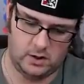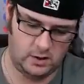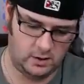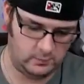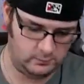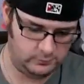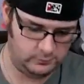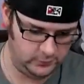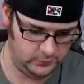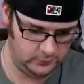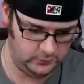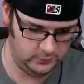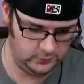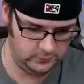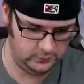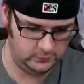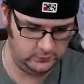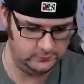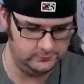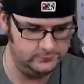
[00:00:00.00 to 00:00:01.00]
boo!
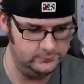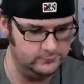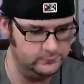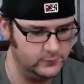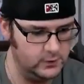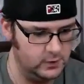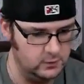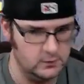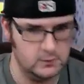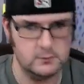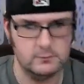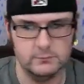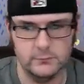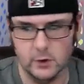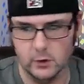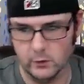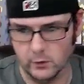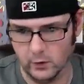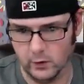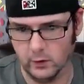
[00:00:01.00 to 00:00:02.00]
No
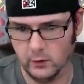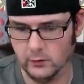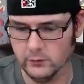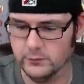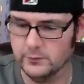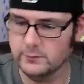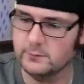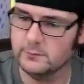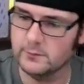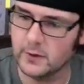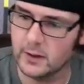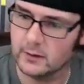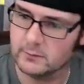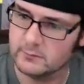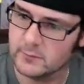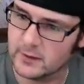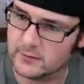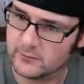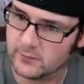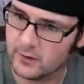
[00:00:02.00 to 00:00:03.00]
gold, but that's
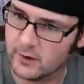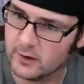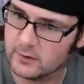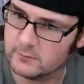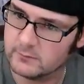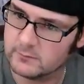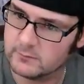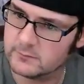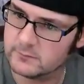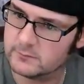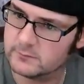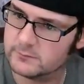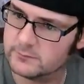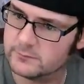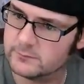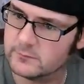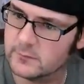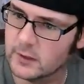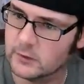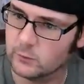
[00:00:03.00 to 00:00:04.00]
all right.
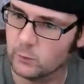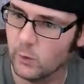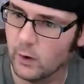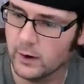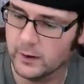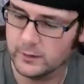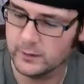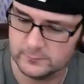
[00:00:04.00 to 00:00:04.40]
It's white,